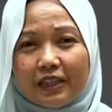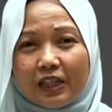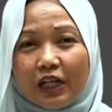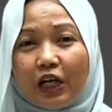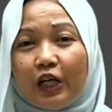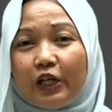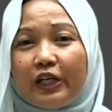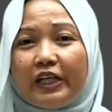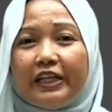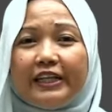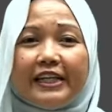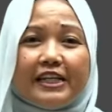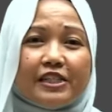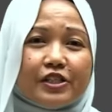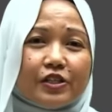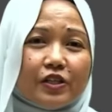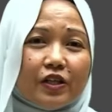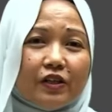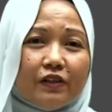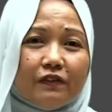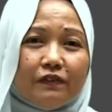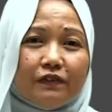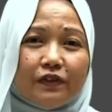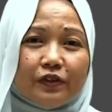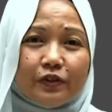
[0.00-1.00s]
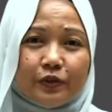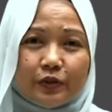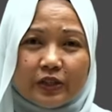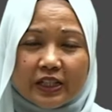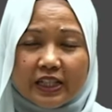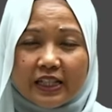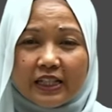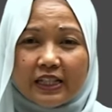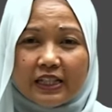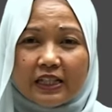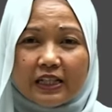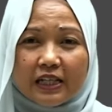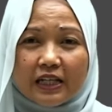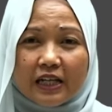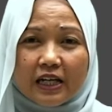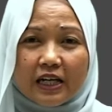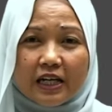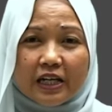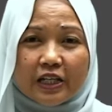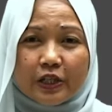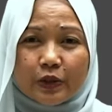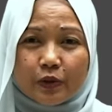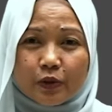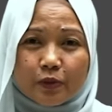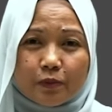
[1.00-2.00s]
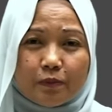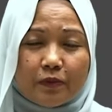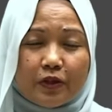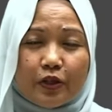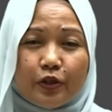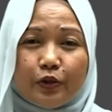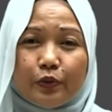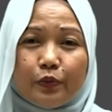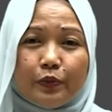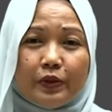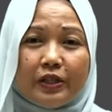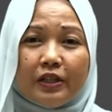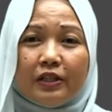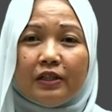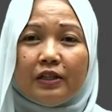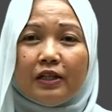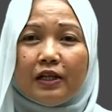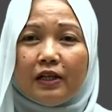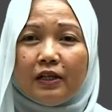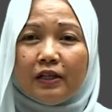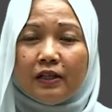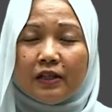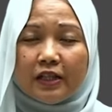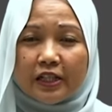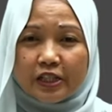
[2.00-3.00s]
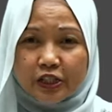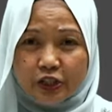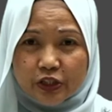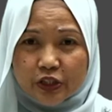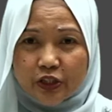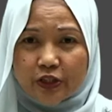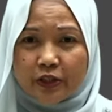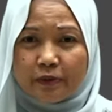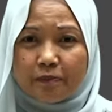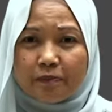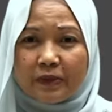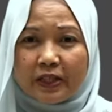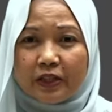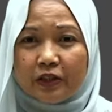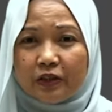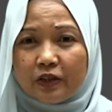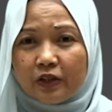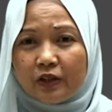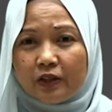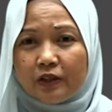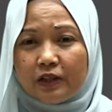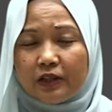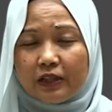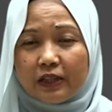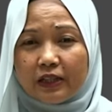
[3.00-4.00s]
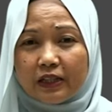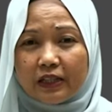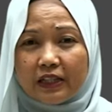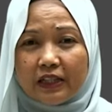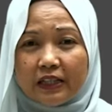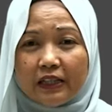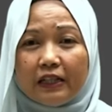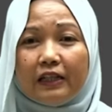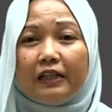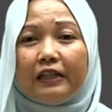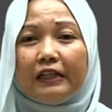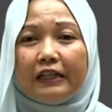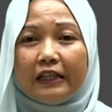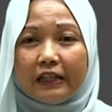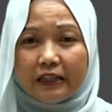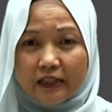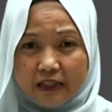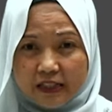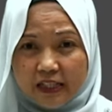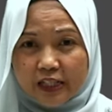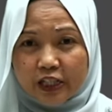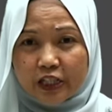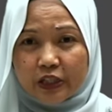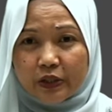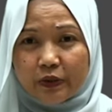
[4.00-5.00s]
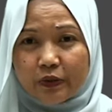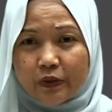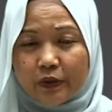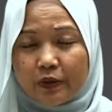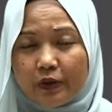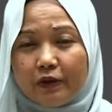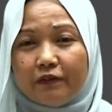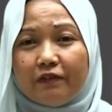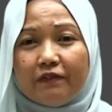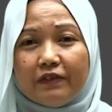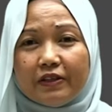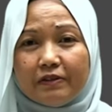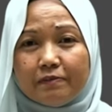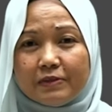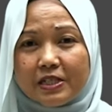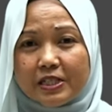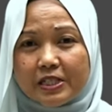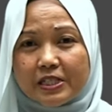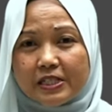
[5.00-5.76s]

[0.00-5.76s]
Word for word: Okay, that's all for today. I hope you will uh, enjoy my talk. Okay, thank you very much.